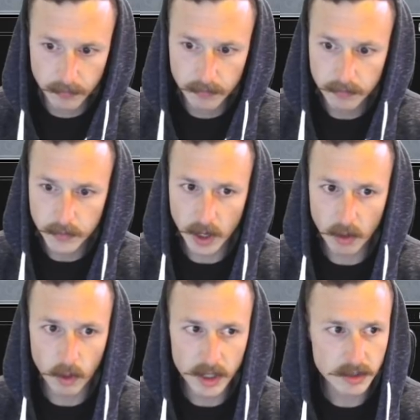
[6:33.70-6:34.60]
You know,
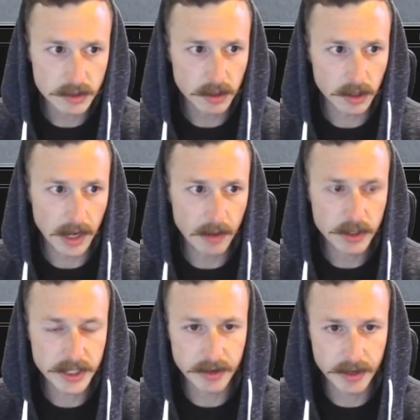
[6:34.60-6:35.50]
I was
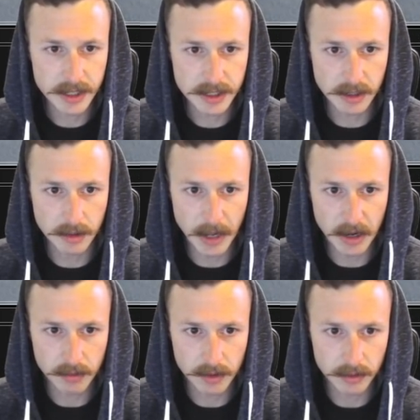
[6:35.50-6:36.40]
hearing about a
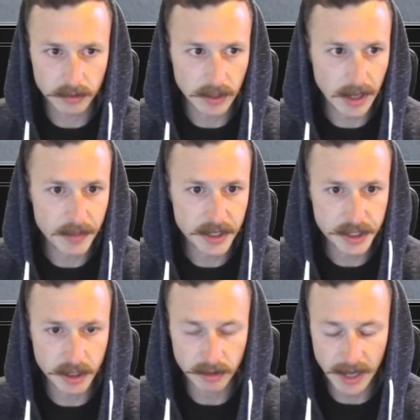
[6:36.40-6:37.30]
little
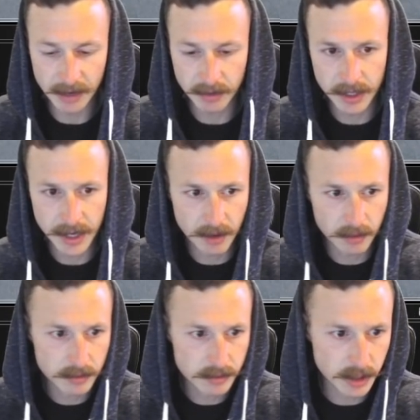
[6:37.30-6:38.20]
MTGO lag right now,
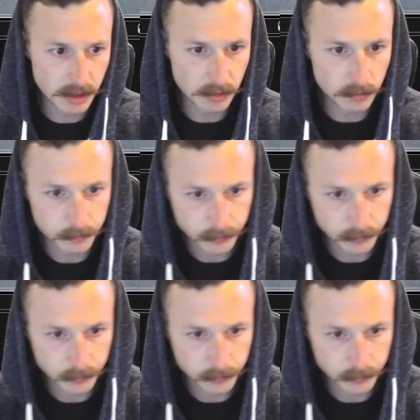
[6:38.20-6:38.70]
so